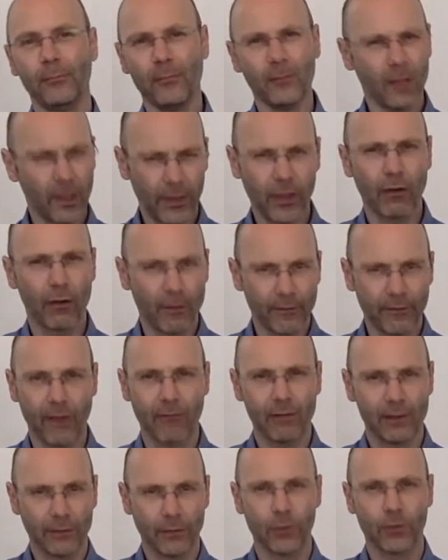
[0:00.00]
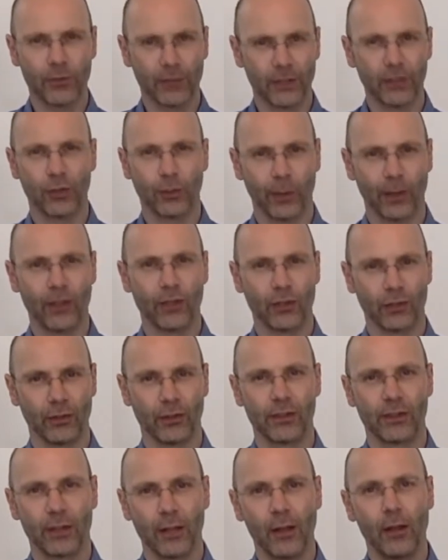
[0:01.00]
There are very few
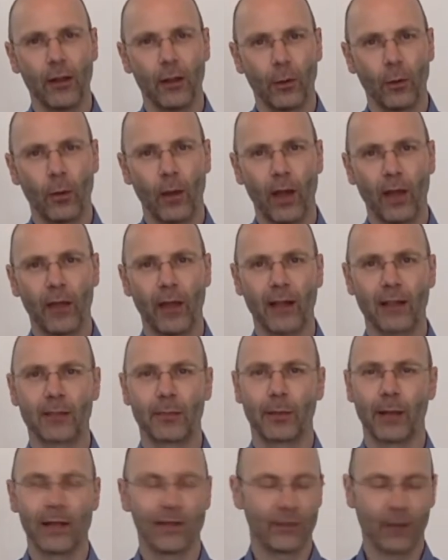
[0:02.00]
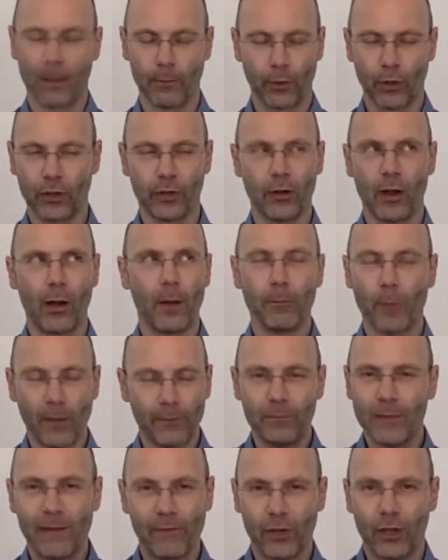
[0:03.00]
situations where that's pleasant. I'm
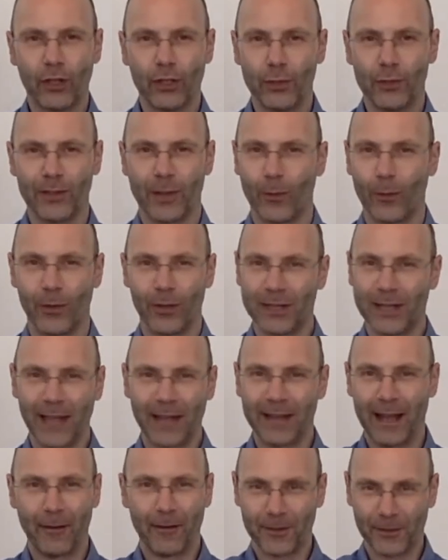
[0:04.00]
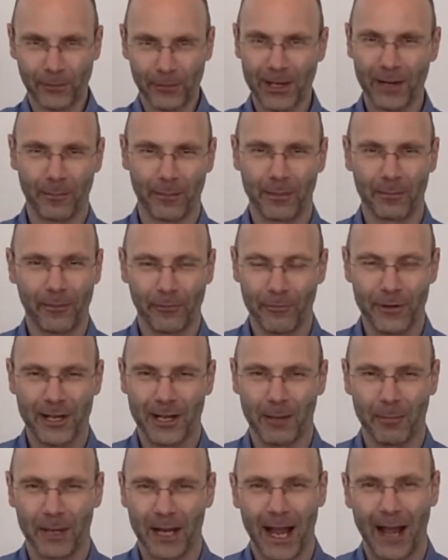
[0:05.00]
never going to use that word again now. It's
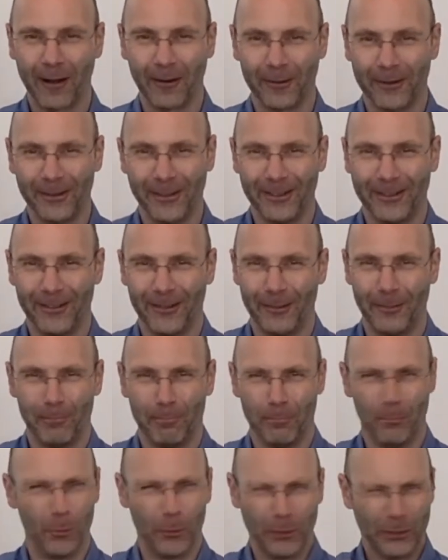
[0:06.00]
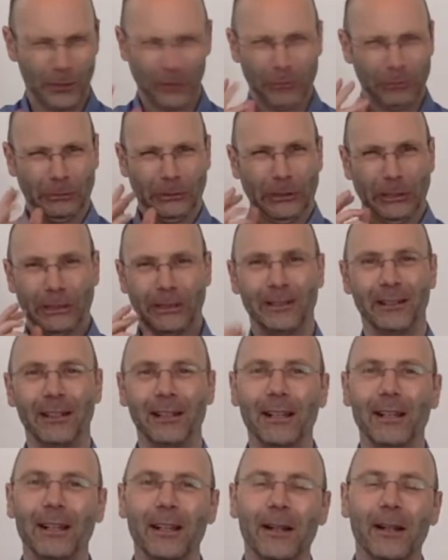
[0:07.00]
freaking me out. Moist.
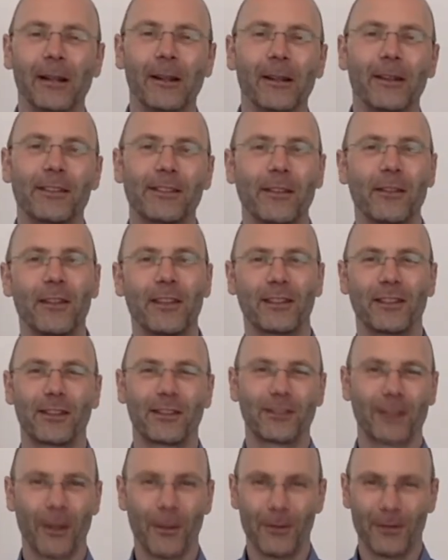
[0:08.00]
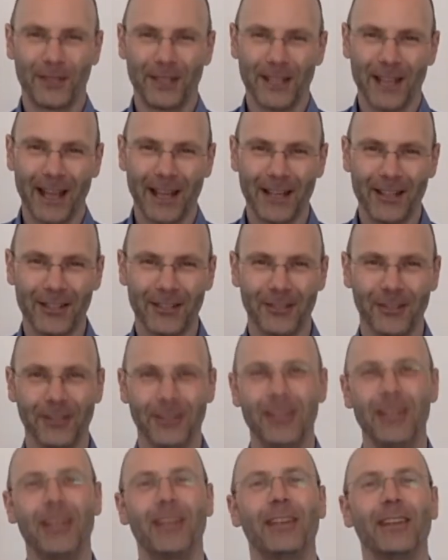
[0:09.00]
So this association
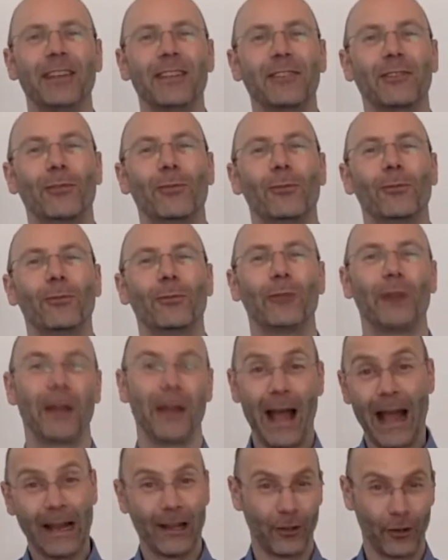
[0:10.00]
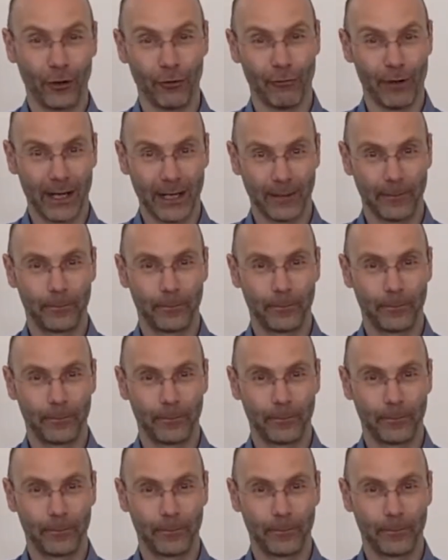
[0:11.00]
is called anchoring.